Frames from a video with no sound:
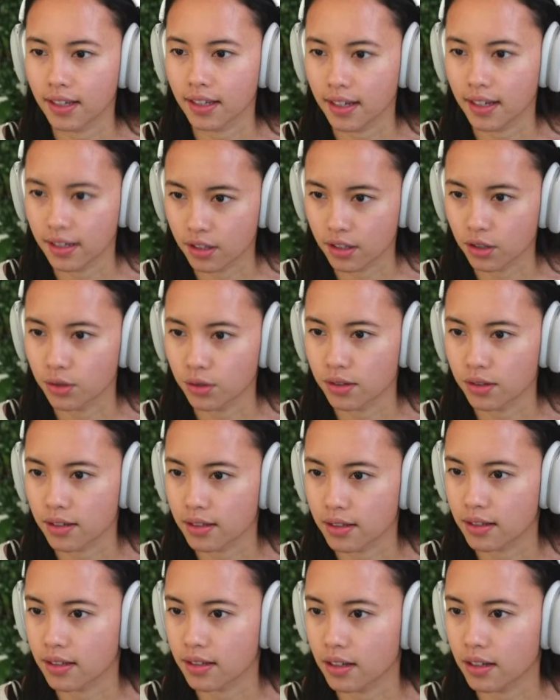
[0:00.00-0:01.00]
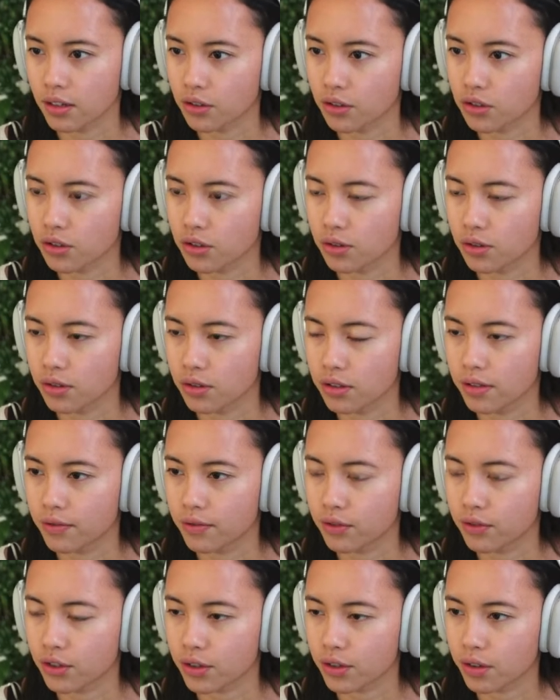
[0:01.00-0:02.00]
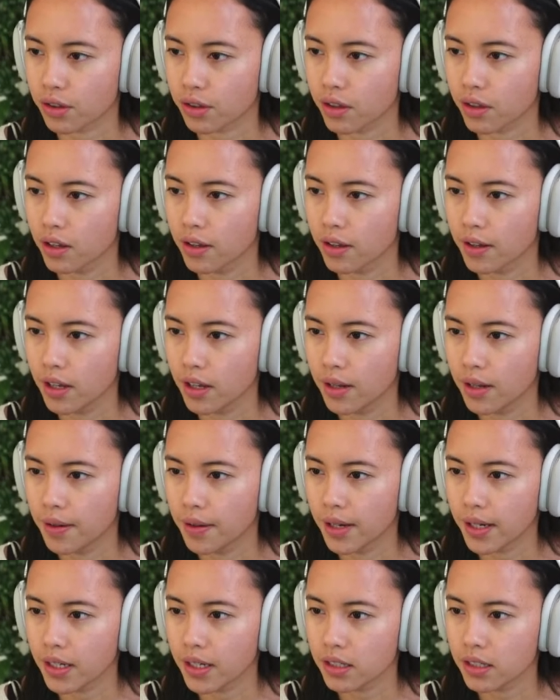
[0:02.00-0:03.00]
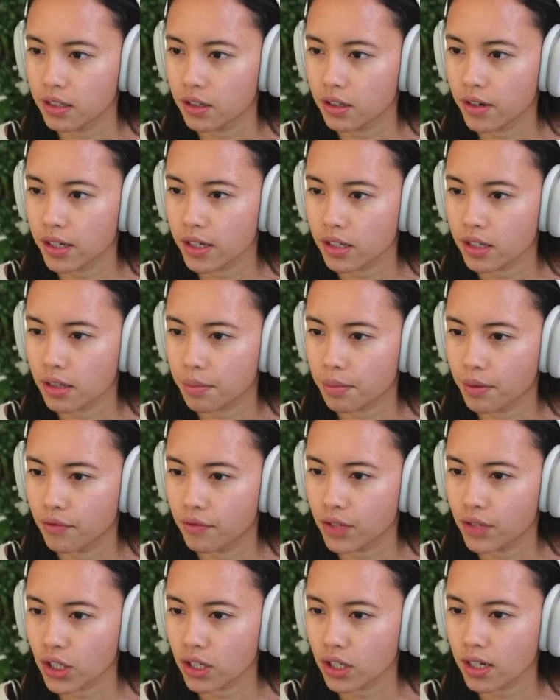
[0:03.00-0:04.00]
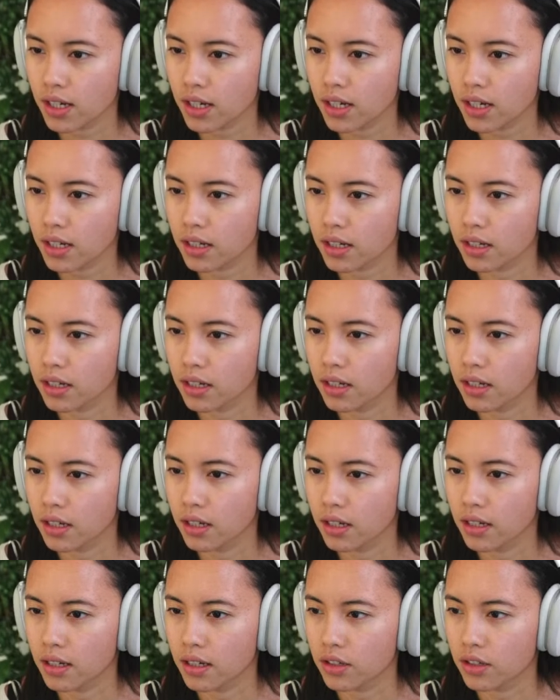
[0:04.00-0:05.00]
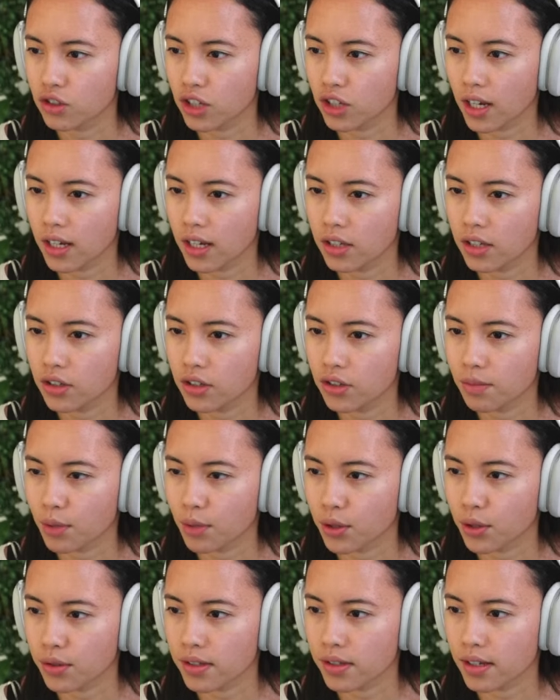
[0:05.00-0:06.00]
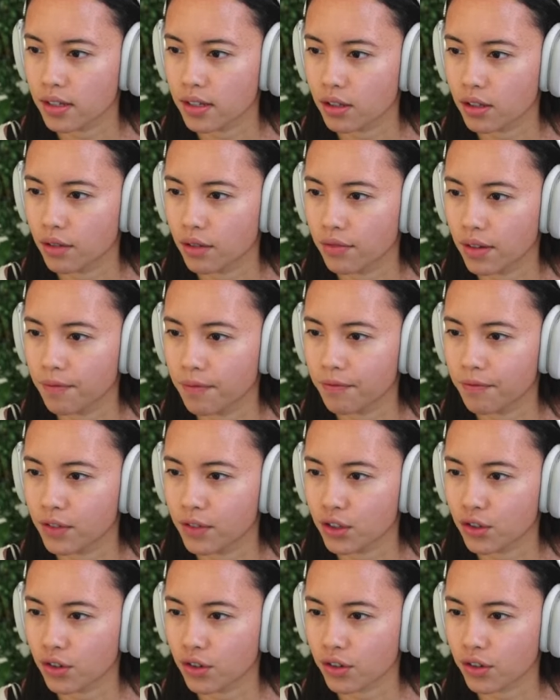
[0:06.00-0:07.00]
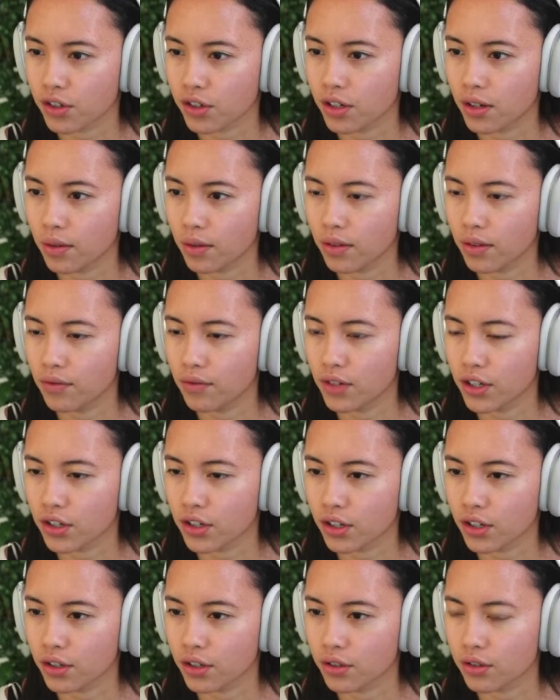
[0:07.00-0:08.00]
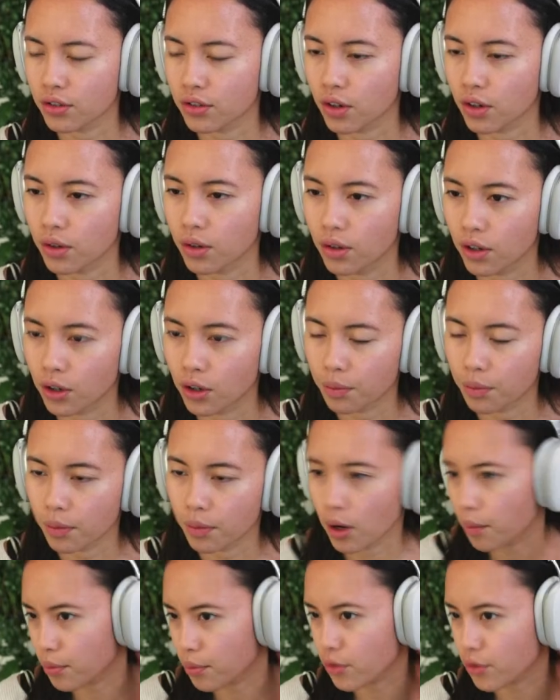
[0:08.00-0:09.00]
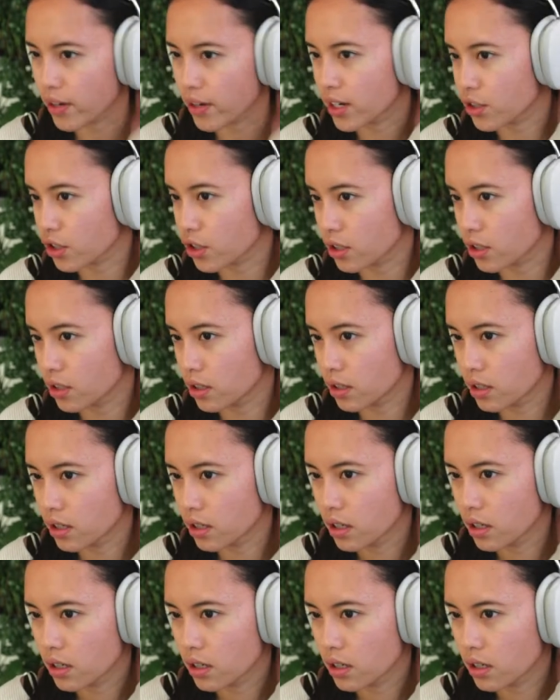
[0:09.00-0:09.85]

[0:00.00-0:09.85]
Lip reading: is used as a single source of truth. Integrates the provisioning and change process of infrastructure with version control operations.